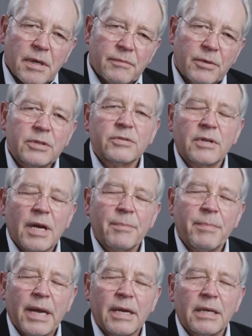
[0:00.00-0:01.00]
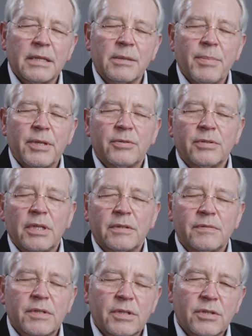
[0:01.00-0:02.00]
I want to come back a little bit to the
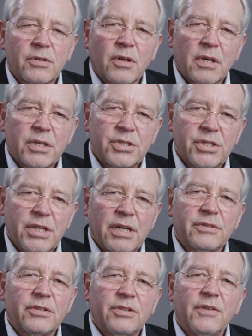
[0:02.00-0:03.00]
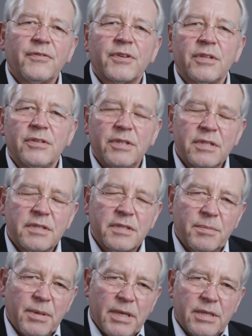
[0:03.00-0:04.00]
technology and the different
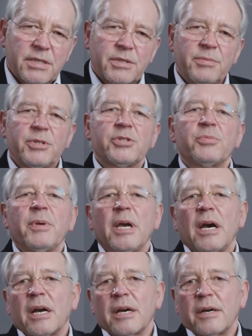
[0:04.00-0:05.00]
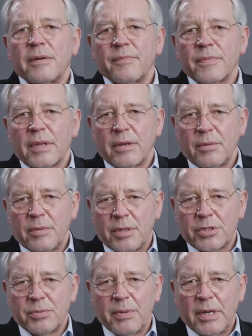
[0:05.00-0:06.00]
disciplines which
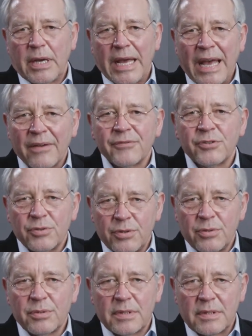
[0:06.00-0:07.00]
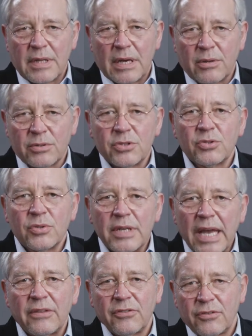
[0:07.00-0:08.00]
we have to use now to
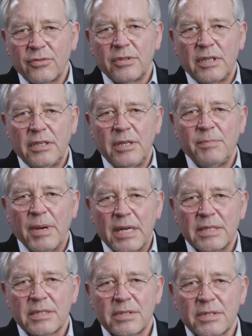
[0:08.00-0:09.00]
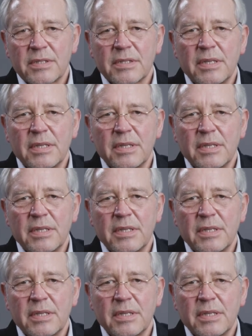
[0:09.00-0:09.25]
get to the deep answers.